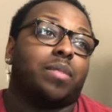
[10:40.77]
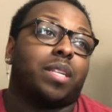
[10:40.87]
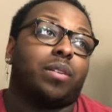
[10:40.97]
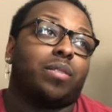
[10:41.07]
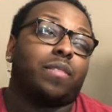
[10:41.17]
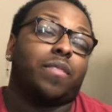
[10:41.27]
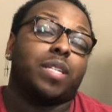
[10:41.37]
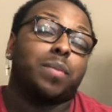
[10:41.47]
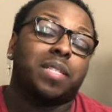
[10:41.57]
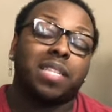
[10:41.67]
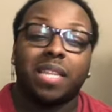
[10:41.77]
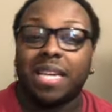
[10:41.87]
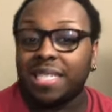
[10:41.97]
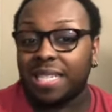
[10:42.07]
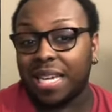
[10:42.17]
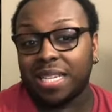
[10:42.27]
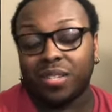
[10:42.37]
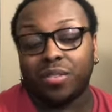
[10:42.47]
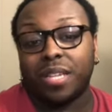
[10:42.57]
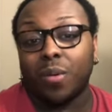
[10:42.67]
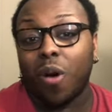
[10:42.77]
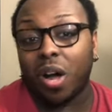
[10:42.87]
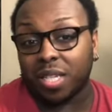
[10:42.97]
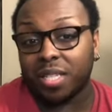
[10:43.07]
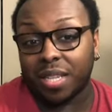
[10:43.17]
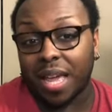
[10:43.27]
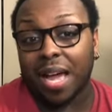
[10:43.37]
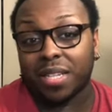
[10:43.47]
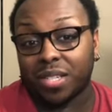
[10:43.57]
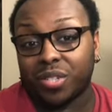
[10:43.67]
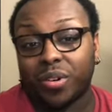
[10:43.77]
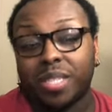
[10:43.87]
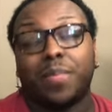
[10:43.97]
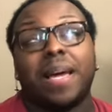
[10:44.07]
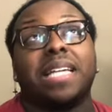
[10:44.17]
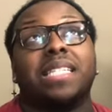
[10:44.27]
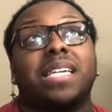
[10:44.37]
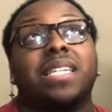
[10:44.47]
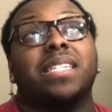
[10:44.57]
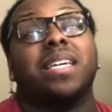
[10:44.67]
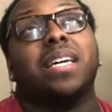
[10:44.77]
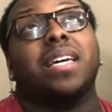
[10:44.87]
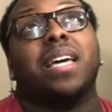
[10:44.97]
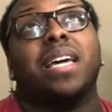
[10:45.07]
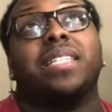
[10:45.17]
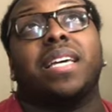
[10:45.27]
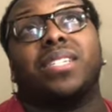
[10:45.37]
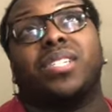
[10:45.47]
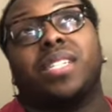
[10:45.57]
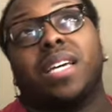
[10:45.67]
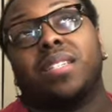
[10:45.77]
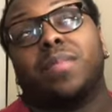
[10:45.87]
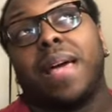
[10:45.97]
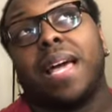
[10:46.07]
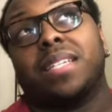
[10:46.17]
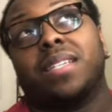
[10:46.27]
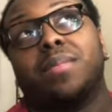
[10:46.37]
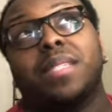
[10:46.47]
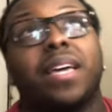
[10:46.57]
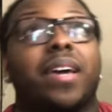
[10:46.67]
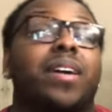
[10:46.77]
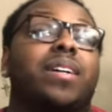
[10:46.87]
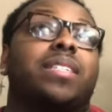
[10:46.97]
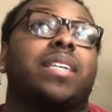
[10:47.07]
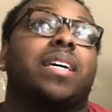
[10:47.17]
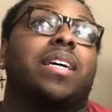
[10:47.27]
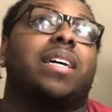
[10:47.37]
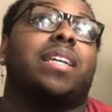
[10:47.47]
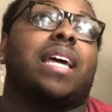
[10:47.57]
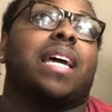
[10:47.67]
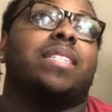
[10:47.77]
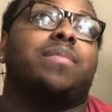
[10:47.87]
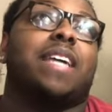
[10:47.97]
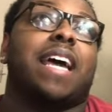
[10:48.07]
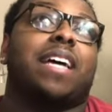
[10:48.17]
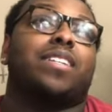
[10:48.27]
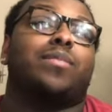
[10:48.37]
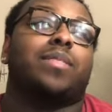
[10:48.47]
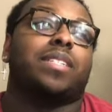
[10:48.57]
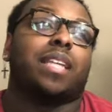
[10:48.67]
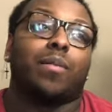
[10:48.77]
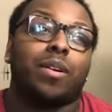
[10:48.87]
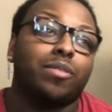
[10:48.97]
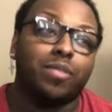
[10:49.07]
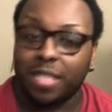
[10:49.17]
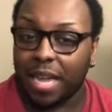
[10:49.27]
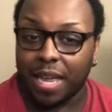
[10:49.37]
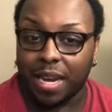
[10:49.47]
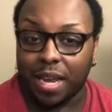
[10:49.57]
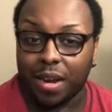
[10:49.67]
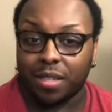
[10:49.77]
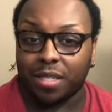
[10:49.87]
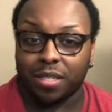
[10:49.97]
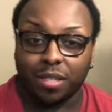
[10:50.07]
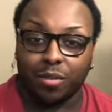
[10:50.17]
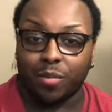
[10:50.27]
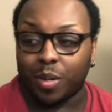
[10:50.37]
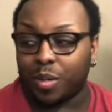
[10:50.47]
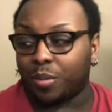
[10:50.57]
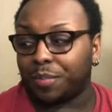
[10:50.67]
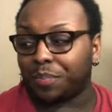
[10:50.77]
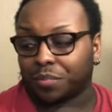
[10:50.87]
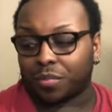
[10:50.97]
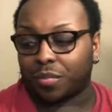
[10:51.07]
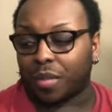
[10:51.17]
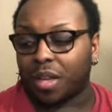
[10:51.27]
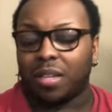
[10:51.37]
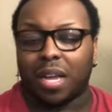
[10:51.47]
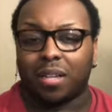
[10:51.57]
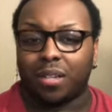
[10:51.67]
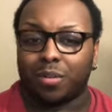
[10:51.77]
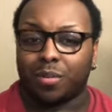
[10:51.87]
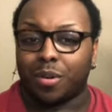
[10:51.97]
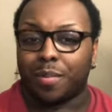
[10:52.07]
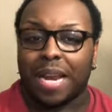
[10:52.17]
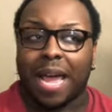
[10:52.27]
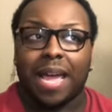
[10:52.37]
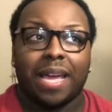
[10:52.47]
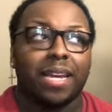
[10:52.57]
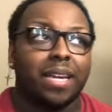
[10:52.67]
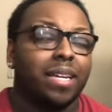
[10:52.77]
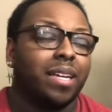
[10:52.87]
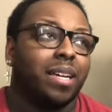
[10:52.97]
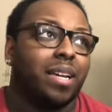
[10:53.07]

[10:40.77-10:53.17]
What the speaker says: So the first person they see as soon as they walk into the house is Chris Bassett. He takes Gizelle's bags upstairs, lays them down. She was just like, well, who's staying here? It's this little room, like a little room in the attic.